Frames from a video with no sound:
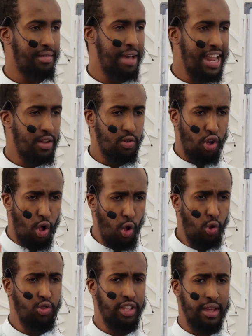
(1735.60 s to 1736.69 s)
Malik was
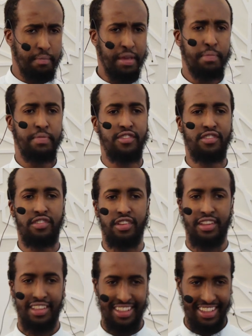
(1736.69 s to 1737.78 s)
holding a big
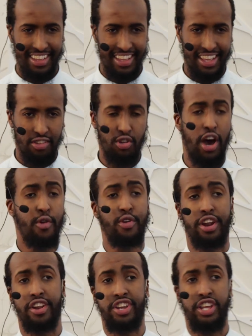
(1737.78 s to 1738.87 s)
position. So
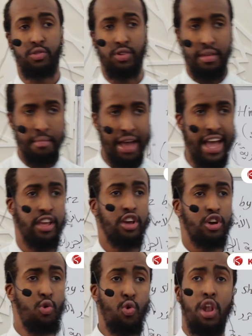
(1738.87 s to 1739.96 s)
Harun al-Rashid was a man
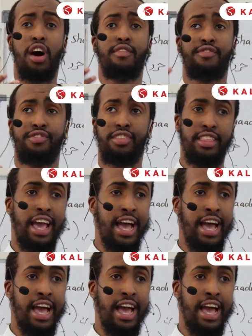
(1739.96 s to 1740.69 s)
who loved the